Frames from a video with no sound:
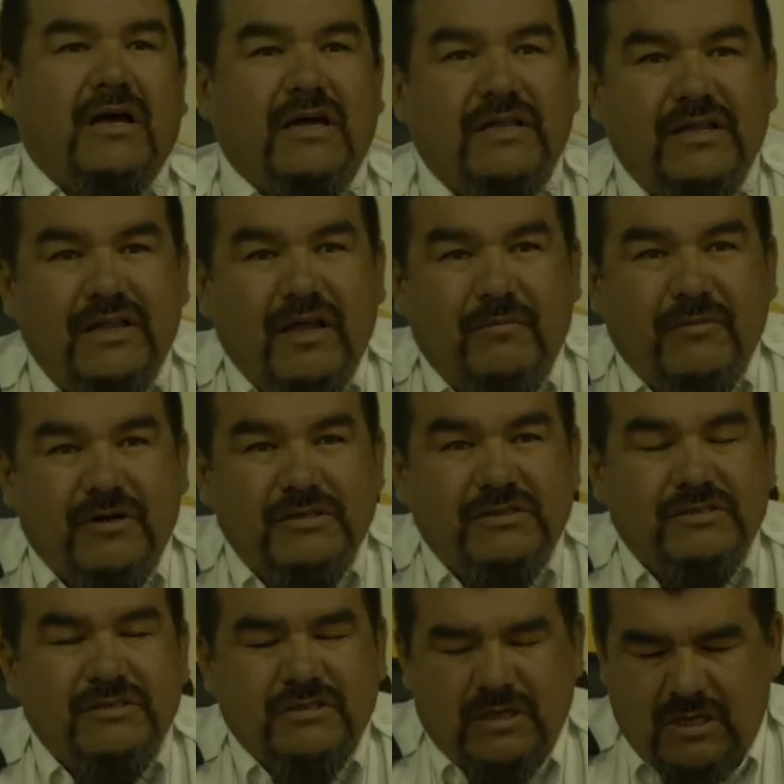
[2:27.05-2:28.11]
and the
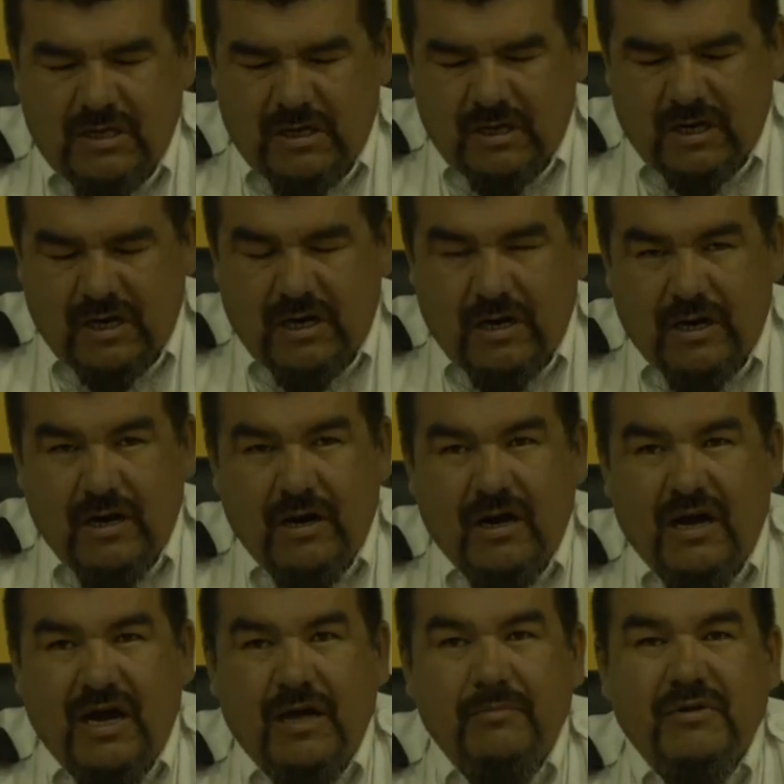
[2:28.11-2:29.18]
numbers.
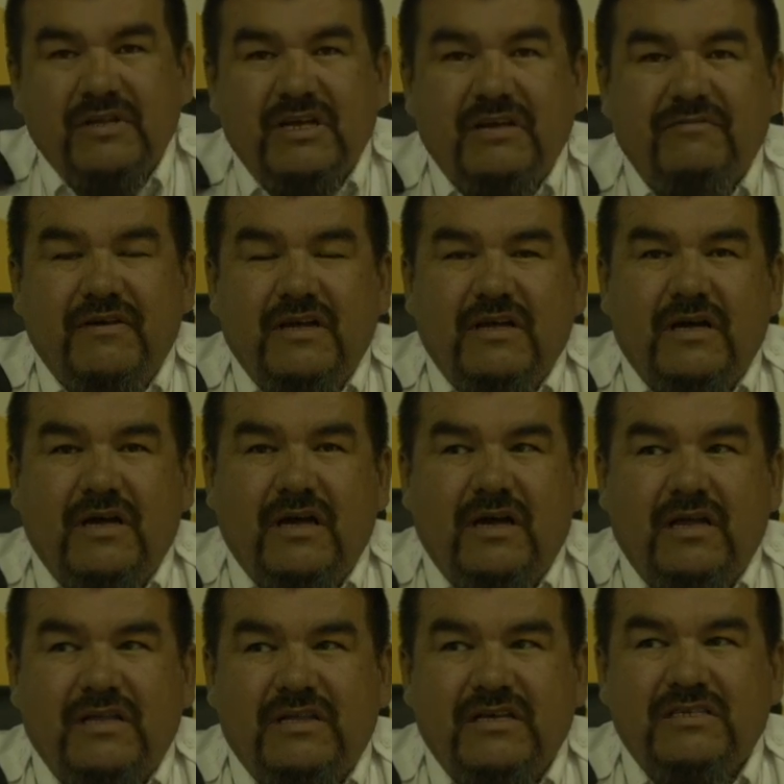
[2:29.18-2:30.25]
Uh, I believe
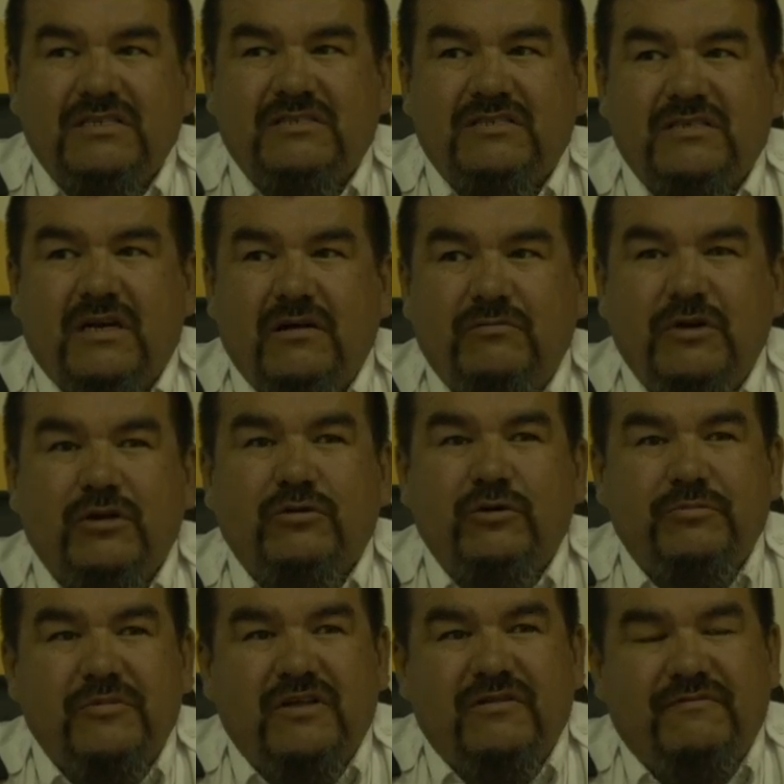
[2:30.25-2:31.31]
uh, this
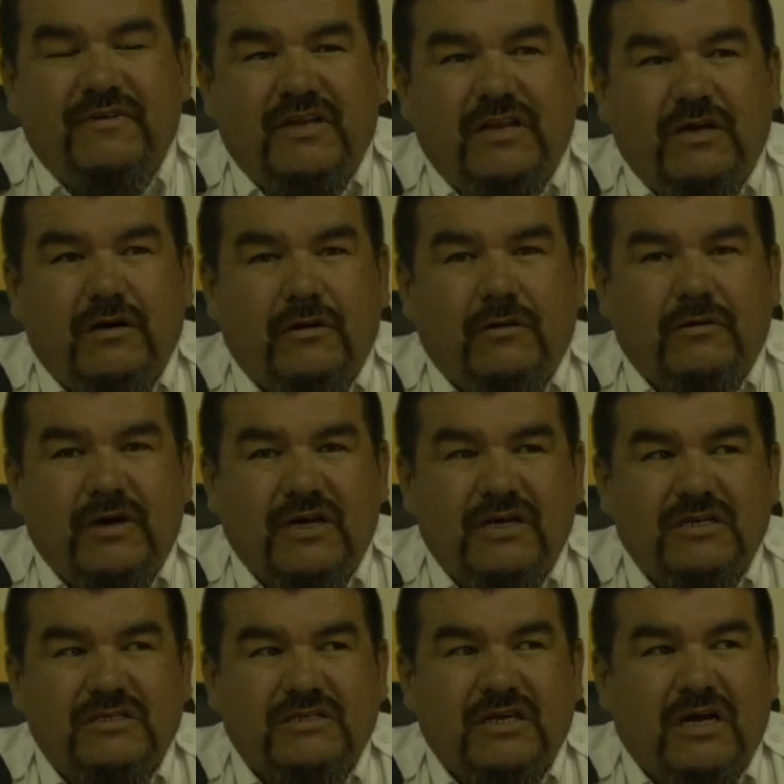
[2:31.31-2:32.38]
recruitment video
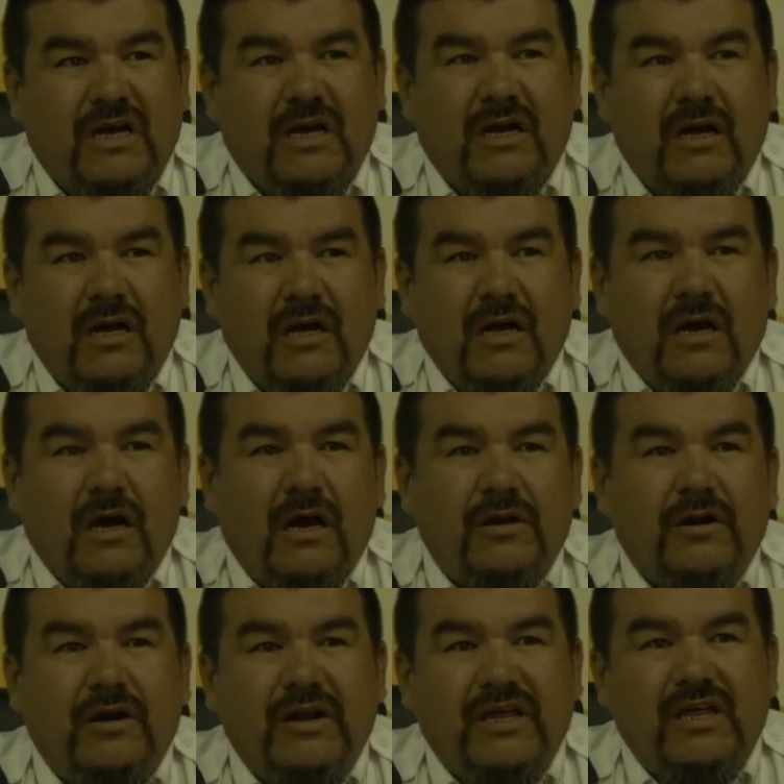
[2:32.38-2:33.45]
is uh,
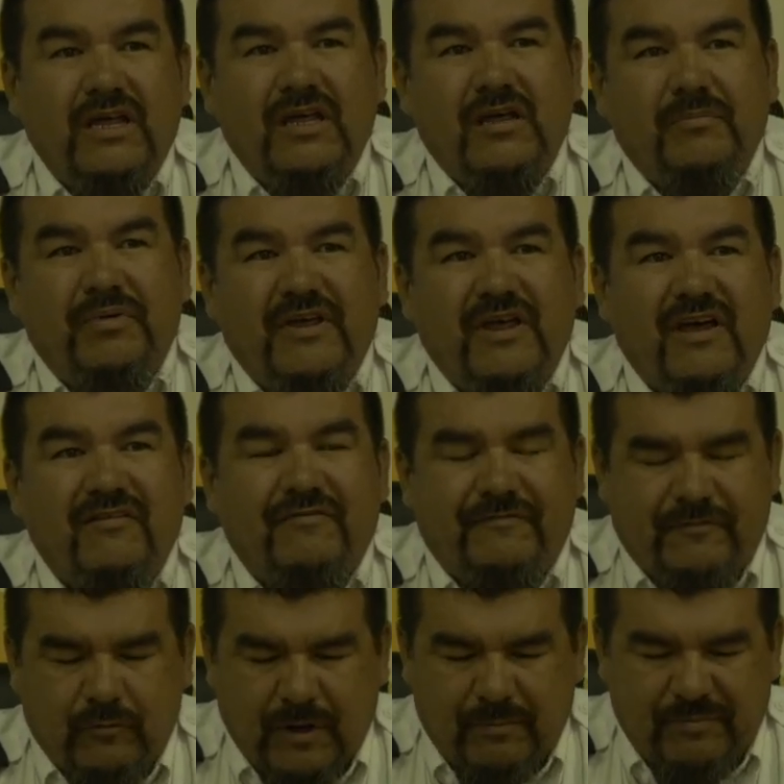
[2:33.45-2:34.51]
on our
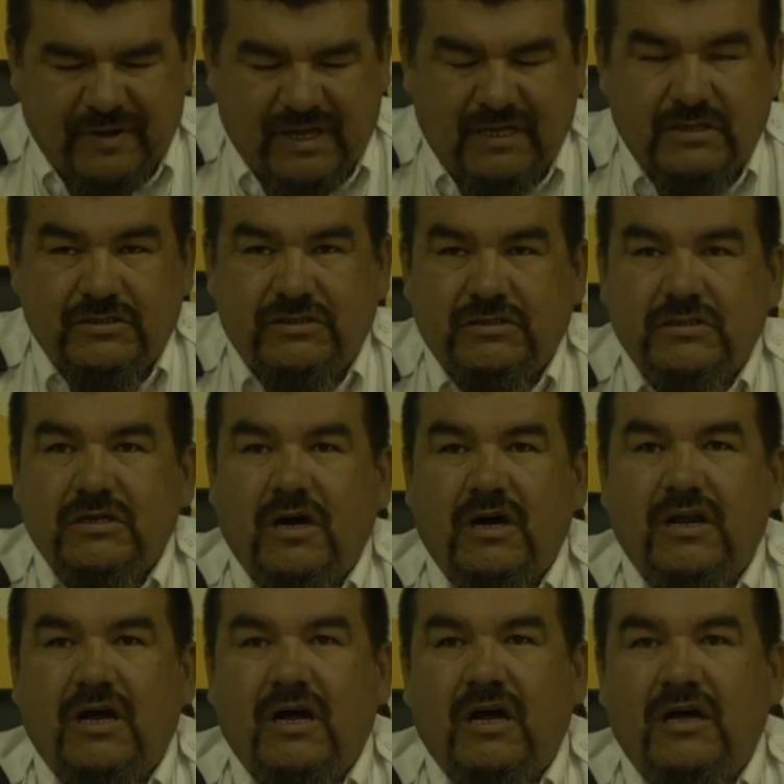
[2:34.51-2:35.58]
EEPF webpage,
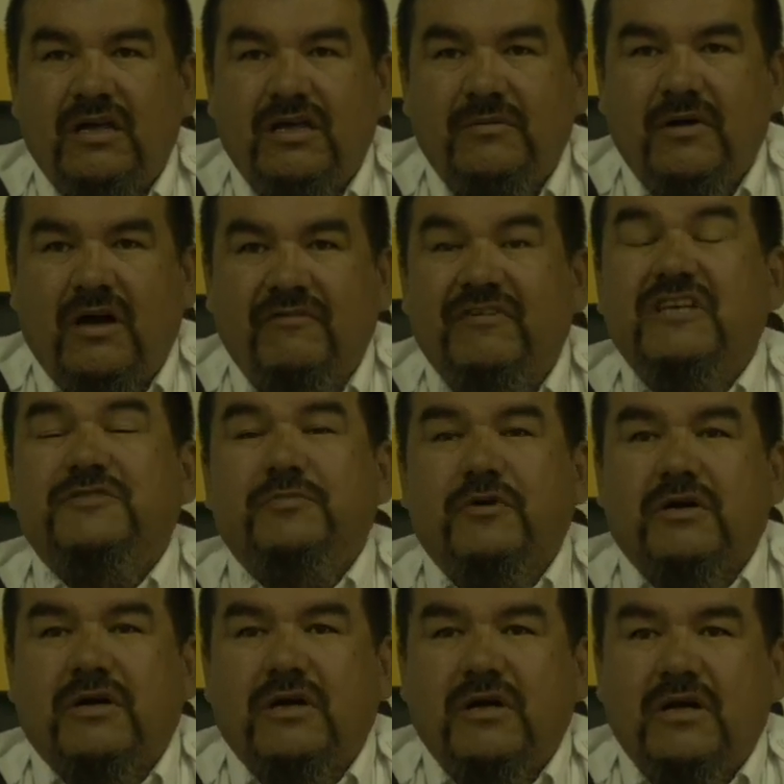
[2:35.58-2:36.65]
on uh, uh,
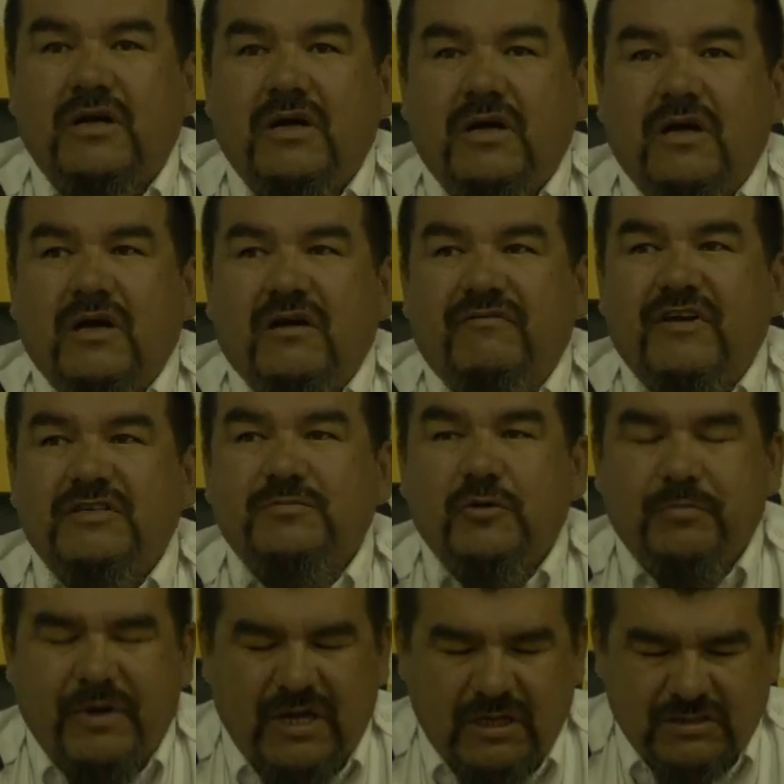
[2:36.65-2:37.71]
Facebook.
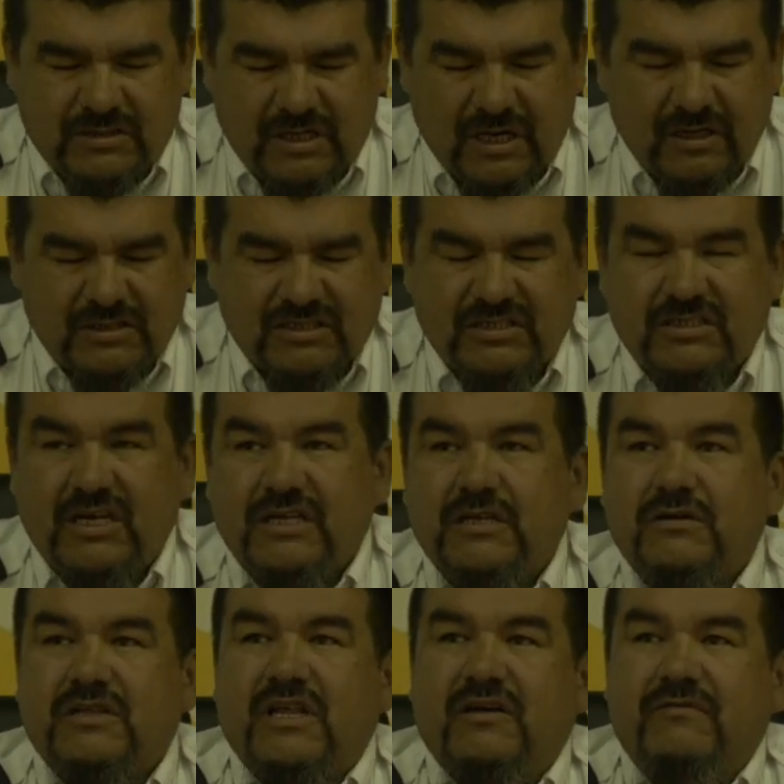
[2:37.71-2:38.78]
Facebook page,
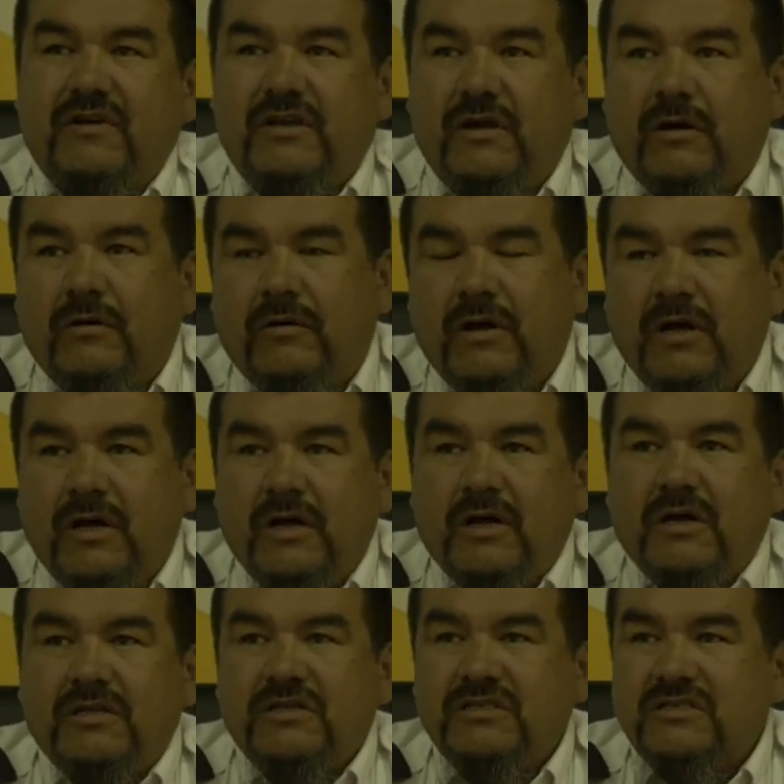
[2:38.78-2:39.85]
video.
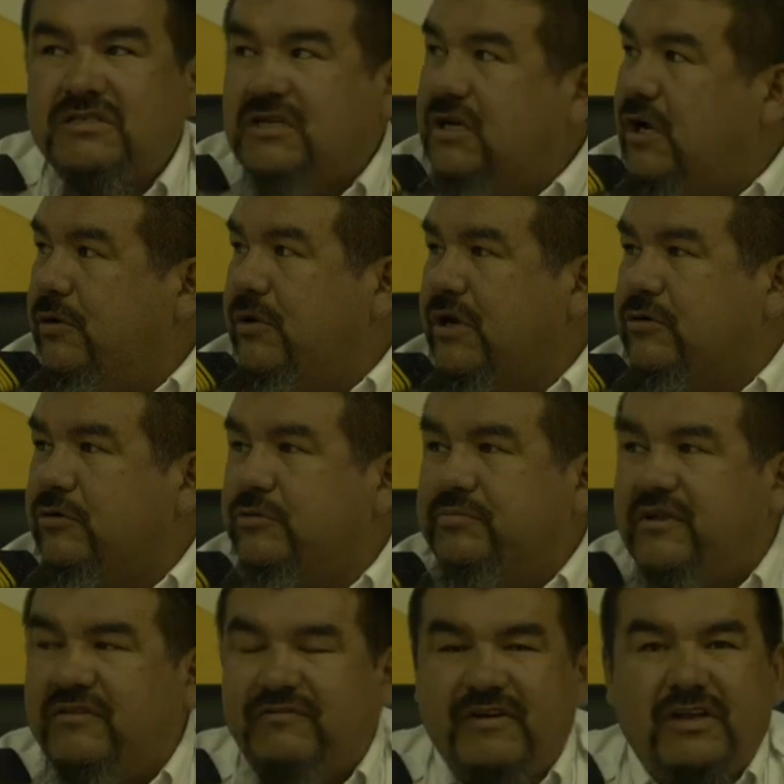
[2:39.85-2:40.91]
This is a,
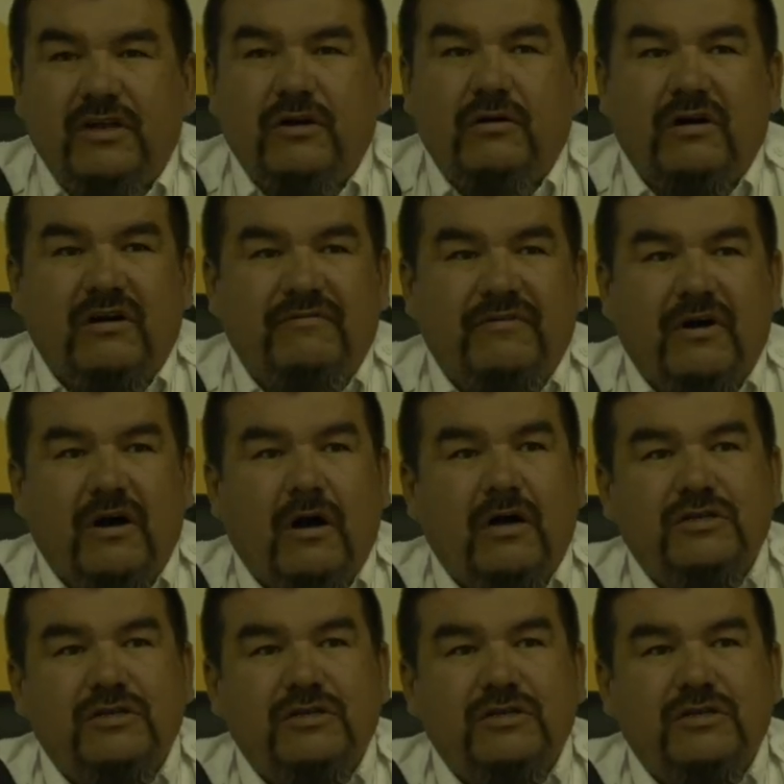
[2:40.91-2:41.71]
recruitment video of uh,